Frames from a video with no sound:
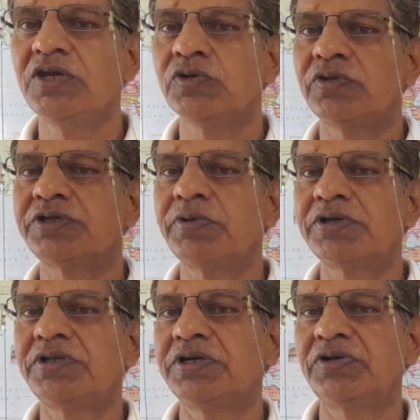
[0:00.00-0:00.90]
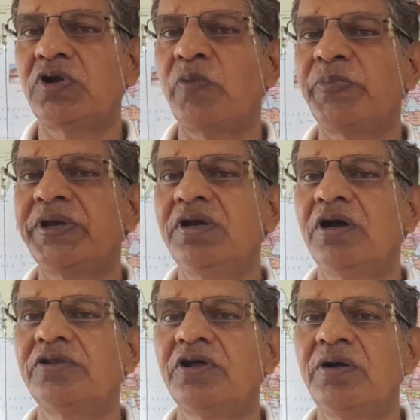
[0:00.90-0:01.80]
So this was the topic
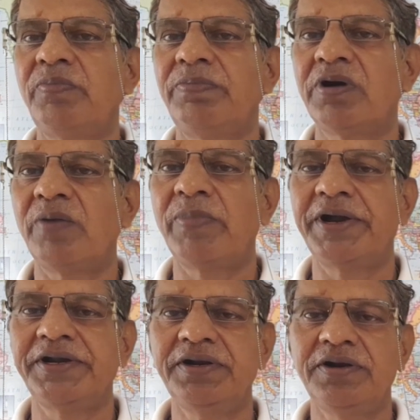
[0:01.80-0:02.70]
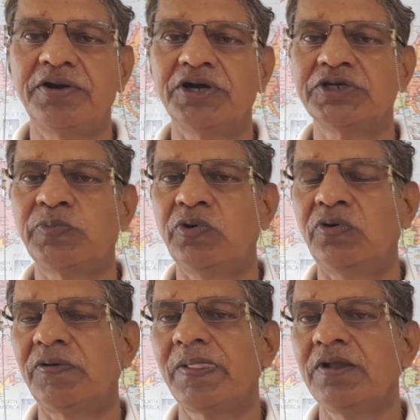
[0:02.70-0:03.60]
on the combined
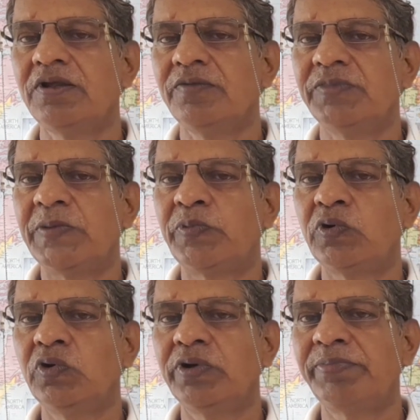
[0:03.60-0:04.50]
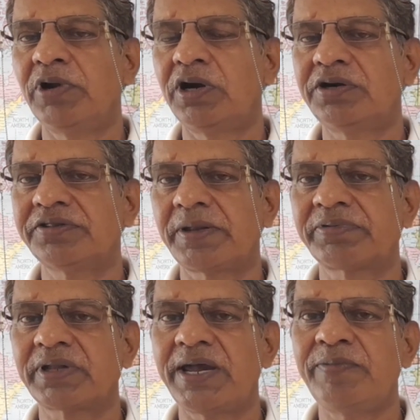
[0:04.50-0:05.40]
transport. People who have not
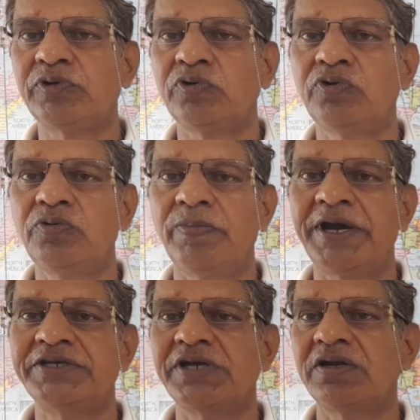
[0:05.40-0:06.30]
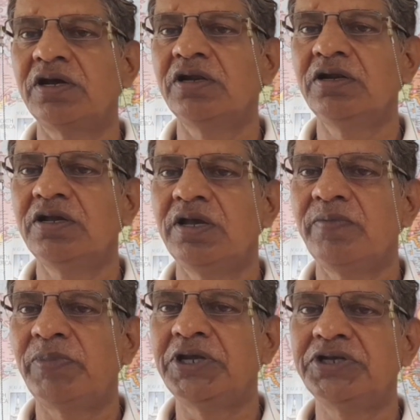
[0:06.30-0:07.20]
subscribed to my channel,
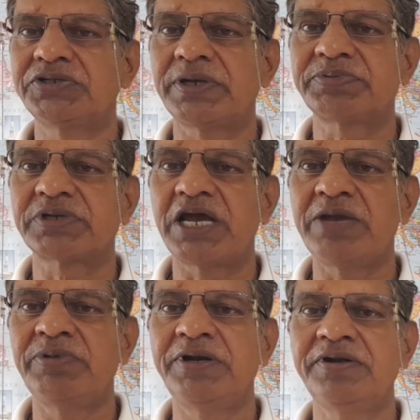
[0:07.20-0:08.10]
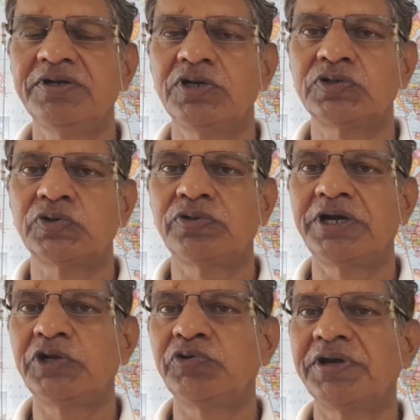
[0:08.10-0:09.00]
please subscribe it so
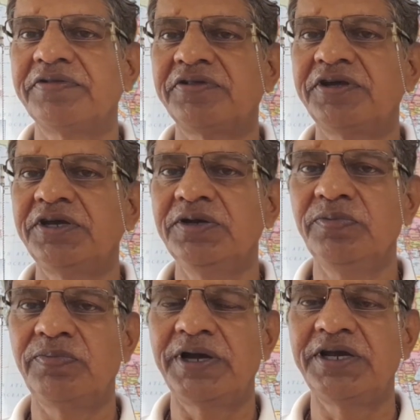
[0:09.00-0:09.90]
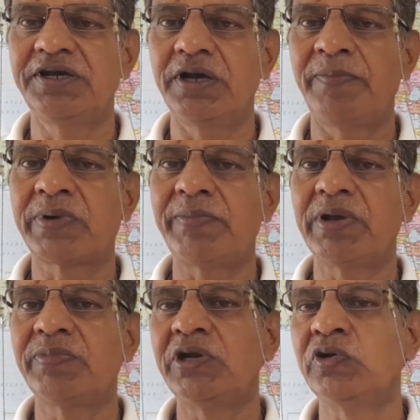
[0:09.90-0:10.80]
that you can see my
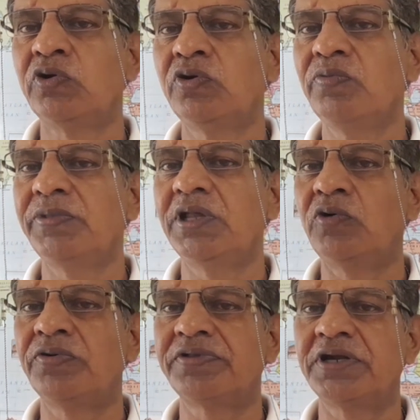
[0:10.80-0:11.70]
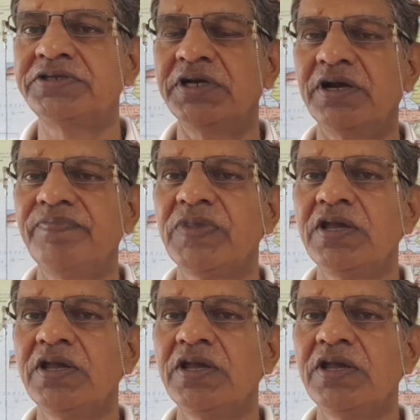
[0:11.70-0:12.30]
upcoming video without searching.